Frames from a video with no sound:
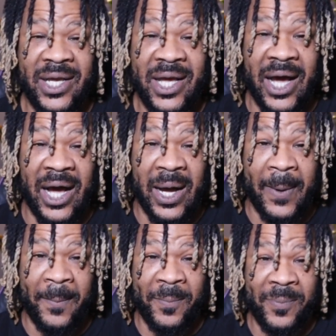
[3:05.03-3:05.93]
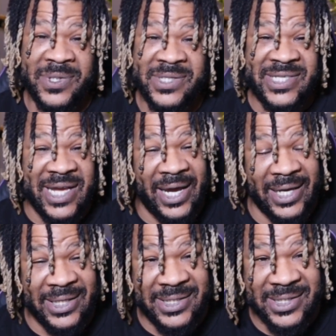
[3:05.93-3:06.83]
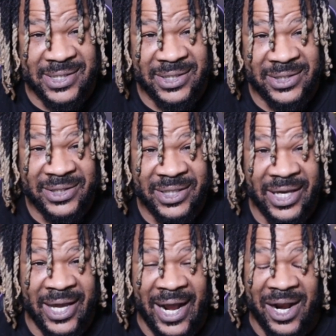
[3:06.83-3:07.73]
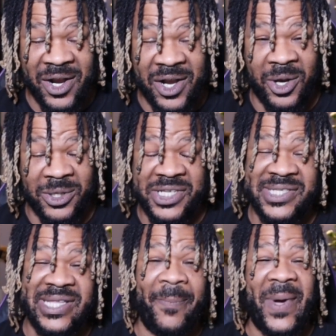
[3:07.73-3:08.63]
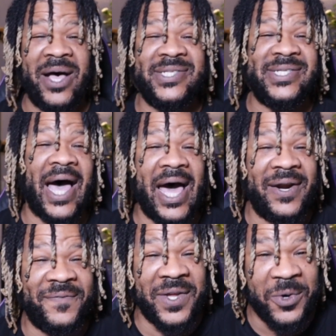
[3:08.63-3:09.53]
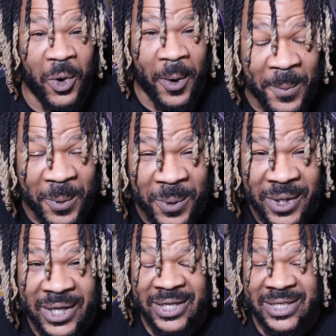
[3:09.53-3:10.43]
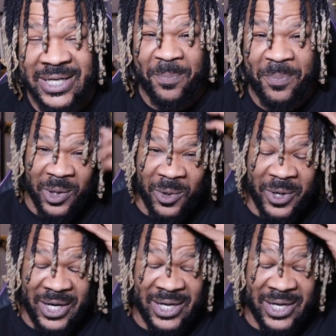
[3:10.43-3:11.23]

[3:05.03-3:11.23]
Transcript: um, science and agriculture step outside of the normal diploid,